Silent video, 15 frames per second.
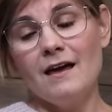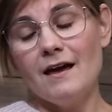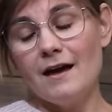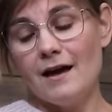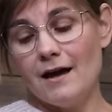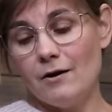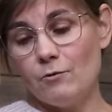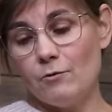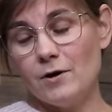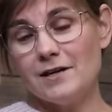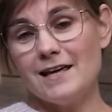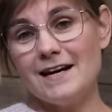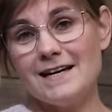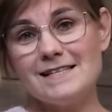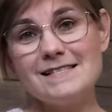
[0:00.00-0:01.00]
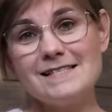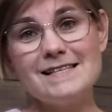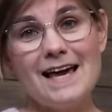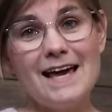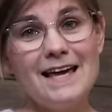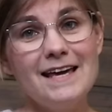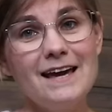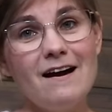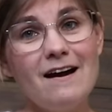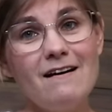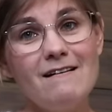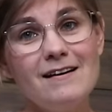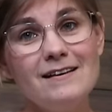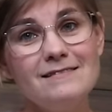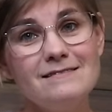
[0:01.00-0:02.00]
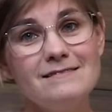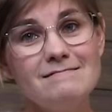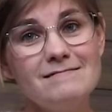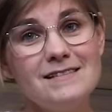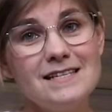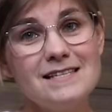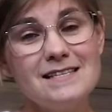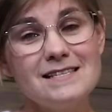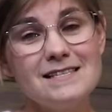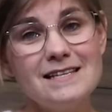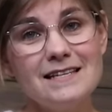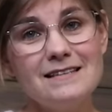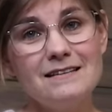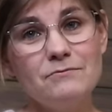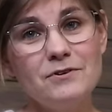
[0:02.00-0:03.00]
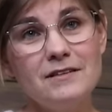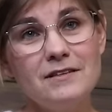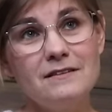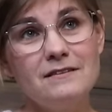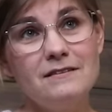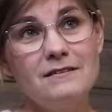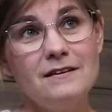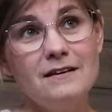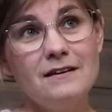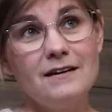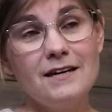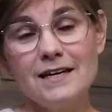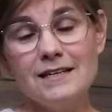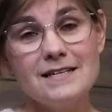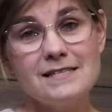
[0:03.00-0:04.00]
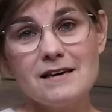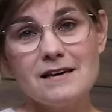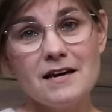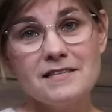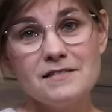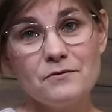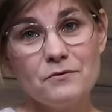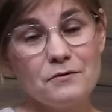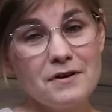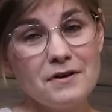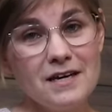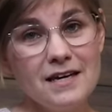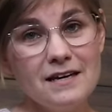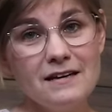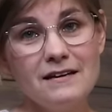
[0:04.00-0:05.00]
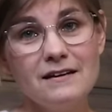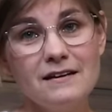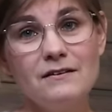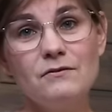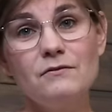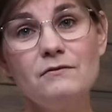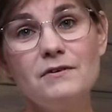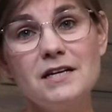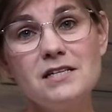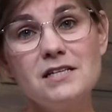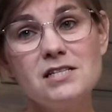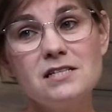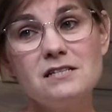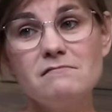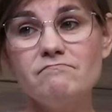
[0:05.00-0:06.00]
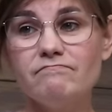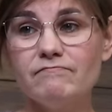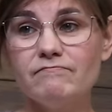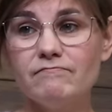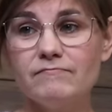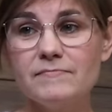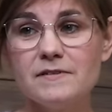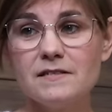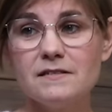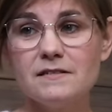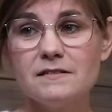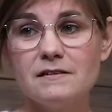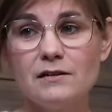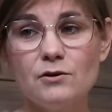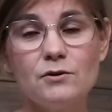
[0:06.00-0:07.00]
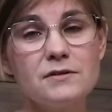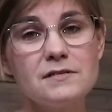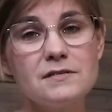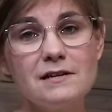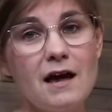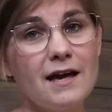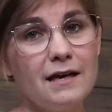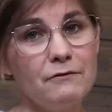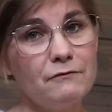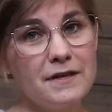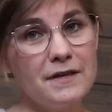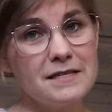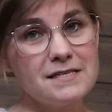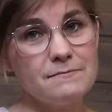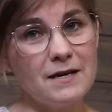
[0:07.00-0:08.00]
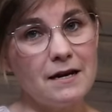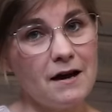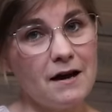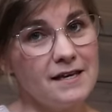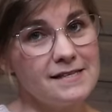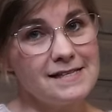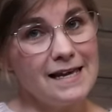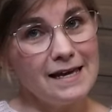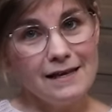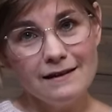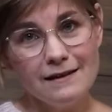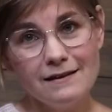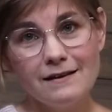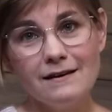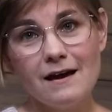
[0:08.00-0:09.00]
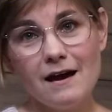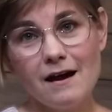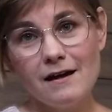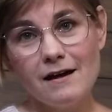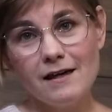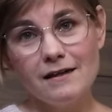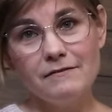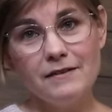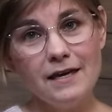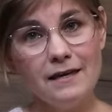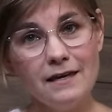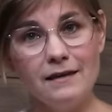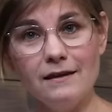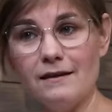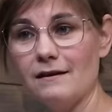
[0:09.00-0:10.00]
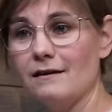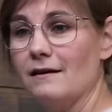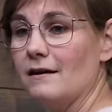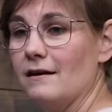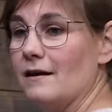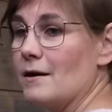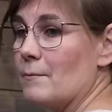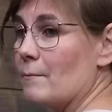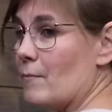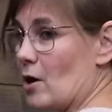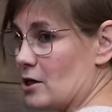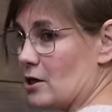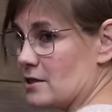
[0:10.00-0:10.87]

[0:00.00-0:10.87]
And what can I say? This is knitted with in the size 3, which looks like it fits me nicely, I think. But